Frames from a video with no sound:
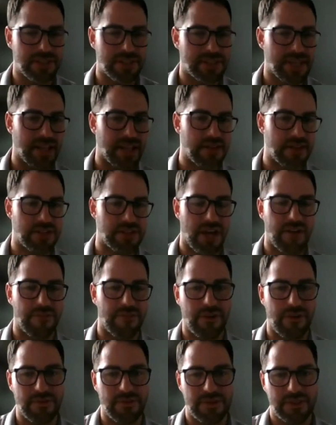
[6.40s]
This is Tyler
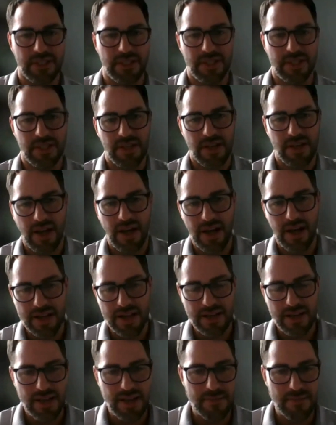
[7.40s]
Chaffo.
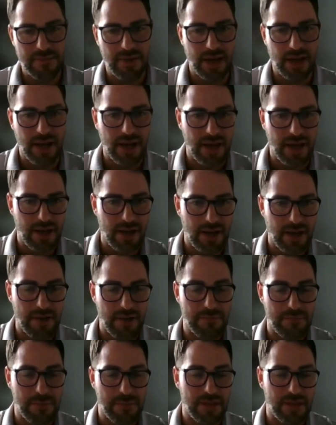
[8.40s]

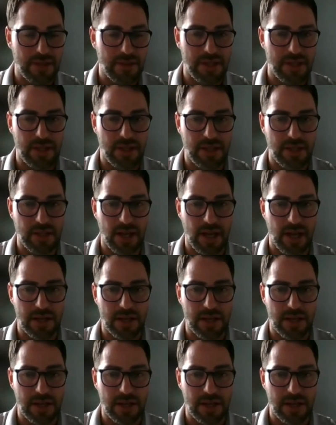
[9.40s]
I've been in the